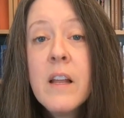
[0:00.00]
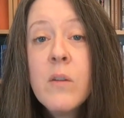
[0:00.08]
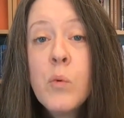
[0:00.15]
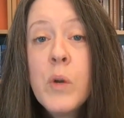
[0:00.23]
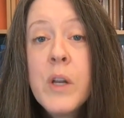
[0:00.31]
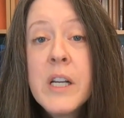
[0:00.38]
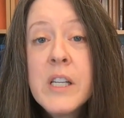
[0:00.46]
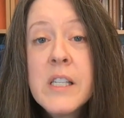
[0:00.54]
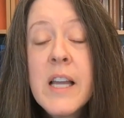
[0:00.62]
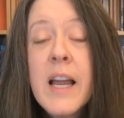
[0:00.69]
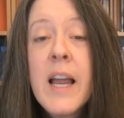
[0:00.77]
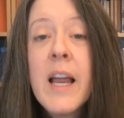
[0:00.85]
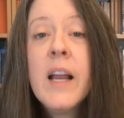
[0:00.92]
we could
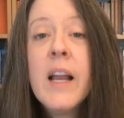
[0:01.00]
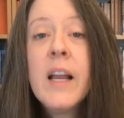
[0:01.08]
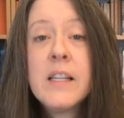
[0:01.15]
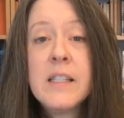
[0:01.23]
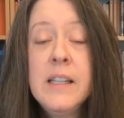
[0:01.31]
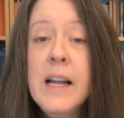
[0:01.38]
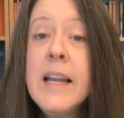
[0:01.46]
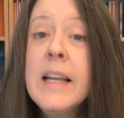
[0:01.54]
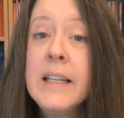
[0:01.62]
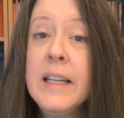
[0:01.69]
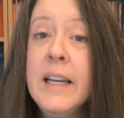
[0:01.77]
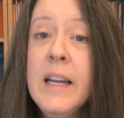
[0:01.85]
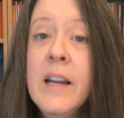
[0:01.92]
say it's
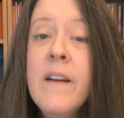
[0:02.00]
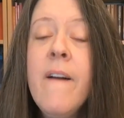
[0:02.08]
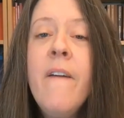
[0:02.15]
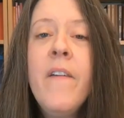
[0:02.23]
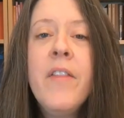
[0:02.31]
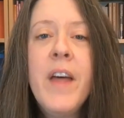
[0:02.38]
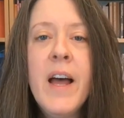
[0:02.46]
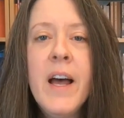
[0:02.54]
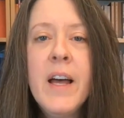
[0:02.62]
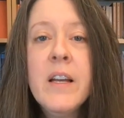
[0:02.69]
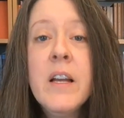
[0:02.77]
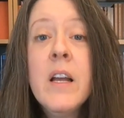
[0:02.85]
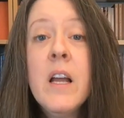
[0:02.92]
likely
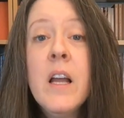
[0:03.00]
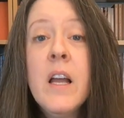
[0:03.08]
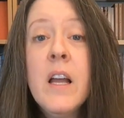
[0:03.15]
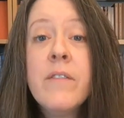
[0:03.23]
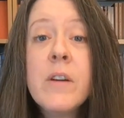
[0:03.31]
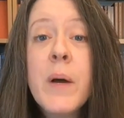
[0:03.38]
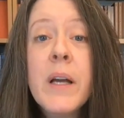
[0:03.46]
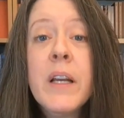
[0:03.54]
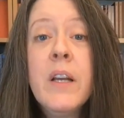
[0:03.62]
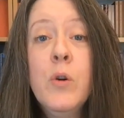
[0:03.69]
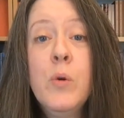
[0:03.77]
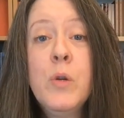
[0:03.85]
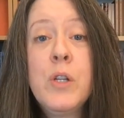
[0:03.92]
that everybody
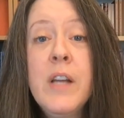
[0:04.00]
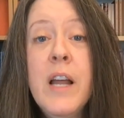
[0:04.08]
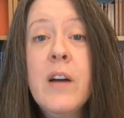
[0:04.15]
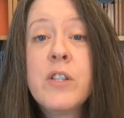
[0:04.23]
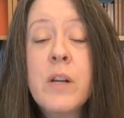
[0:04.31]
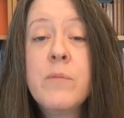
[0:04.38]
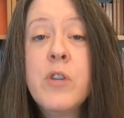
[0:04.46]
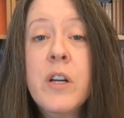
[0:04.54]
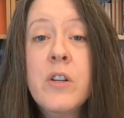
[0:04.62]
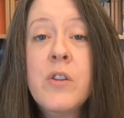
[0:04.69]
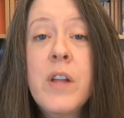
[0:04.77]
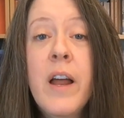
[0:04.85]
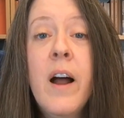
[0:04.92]
who's now subject
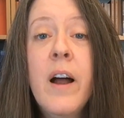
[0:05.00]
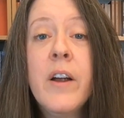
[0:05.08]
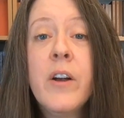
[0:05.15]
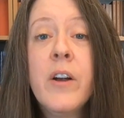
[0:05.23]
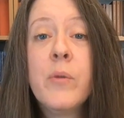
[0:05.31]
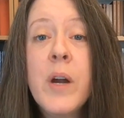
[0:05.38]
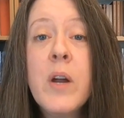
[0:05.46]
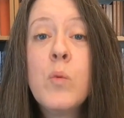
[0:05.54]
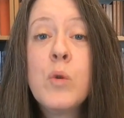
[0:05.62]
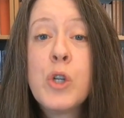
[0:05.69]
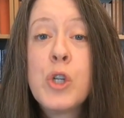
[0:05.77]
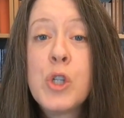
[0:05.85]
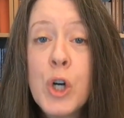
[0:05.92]
to that higher rate will
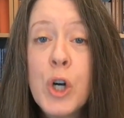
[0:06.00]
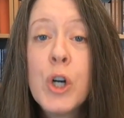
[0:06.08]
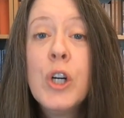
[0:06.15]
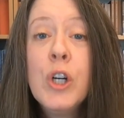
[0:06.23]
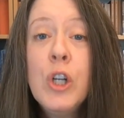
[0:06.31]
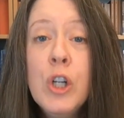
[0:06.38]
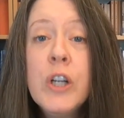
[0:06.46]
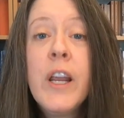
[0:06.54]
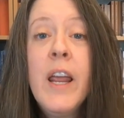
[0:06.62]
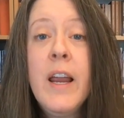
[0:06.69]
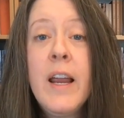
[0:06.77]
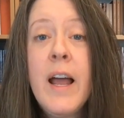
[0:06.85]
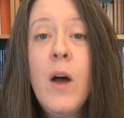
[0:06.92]
start
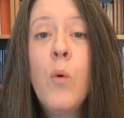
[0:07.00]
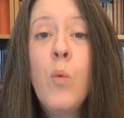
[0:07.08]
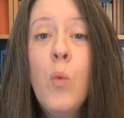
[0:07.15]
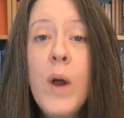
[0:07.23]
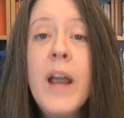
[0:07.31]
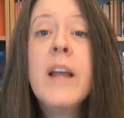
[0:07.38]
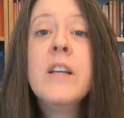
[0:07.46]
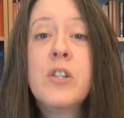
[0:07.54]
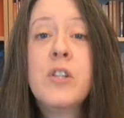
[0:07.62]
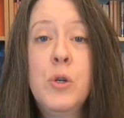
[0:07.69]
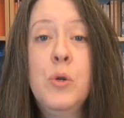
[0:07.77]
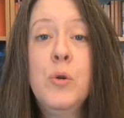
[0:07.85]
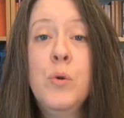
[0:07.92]
looking at ways
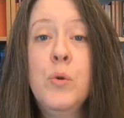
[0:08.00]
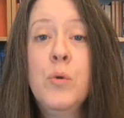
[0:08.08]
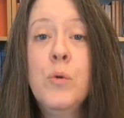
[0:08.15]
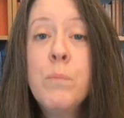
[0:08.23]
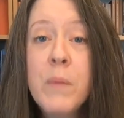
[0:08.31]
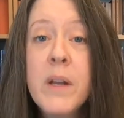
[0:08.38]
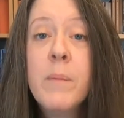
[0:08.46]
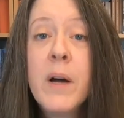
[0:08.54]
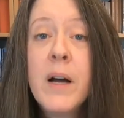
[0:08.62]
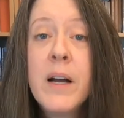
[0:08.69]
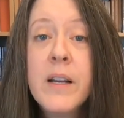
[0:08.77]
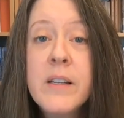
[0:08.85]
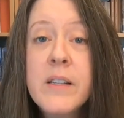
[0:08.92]
to
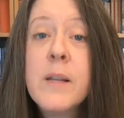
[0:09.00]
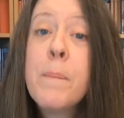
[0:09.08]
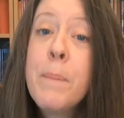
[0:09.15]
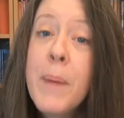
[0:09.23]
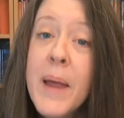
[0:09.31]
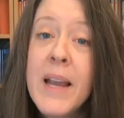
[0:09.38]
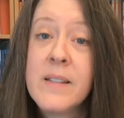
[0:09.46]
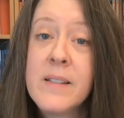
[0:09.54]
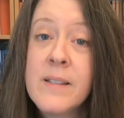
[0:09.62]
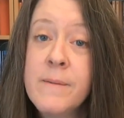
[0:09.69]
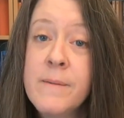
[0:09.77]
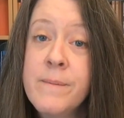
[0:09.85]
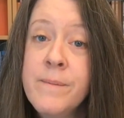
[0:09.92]
minimize the
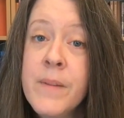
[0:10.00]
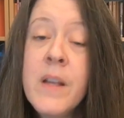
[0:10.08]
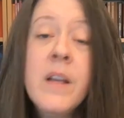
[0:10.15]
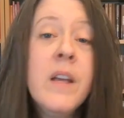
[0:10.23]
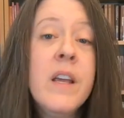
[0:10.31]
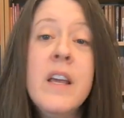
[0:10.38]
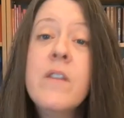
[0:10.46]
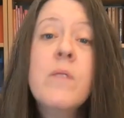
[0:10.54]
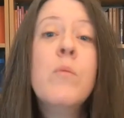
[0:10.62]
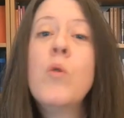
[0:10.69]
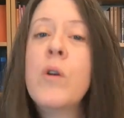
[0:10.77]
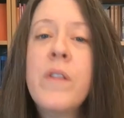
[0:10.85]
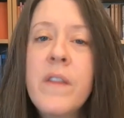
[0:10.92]
base even
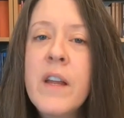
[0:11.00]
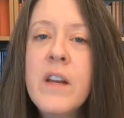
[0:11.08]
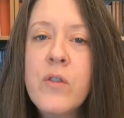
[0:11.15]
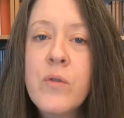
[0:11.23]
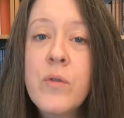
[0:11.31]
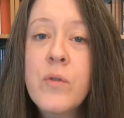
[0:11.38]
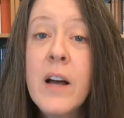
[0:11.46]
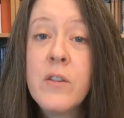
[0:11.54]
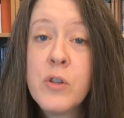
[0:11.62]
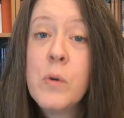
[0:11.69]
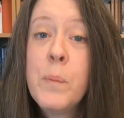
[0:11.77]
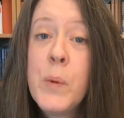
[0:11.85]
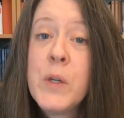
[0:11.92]
more than they do now.
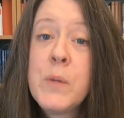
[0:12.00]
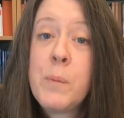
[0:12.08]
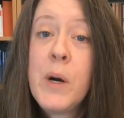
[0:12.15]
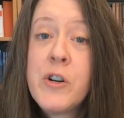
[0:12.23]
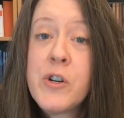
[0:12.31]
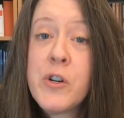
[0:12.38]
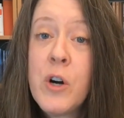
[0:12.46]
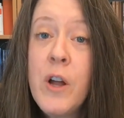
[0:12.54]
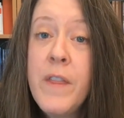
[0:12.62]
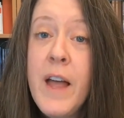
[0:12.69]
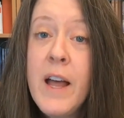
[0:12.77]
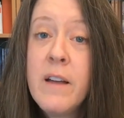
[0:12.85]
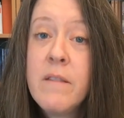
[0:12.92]
So it puts pressure on
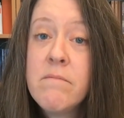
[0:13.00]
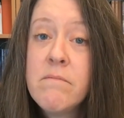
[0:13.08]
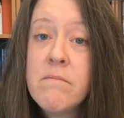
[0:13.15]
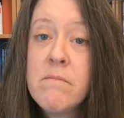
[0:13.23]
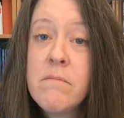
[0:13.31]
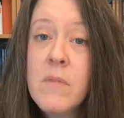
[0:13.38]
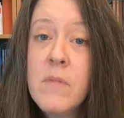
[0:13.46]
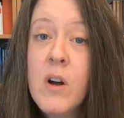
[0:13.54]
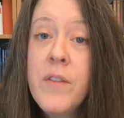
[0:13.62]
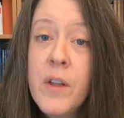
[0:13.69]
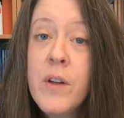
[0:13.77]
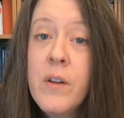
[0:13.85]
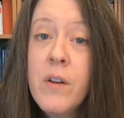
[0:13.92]
that on
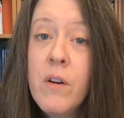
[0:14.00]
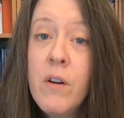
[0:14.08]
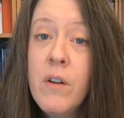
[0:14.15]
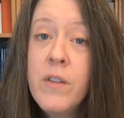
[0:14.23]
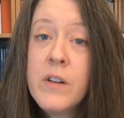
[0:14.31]
the on the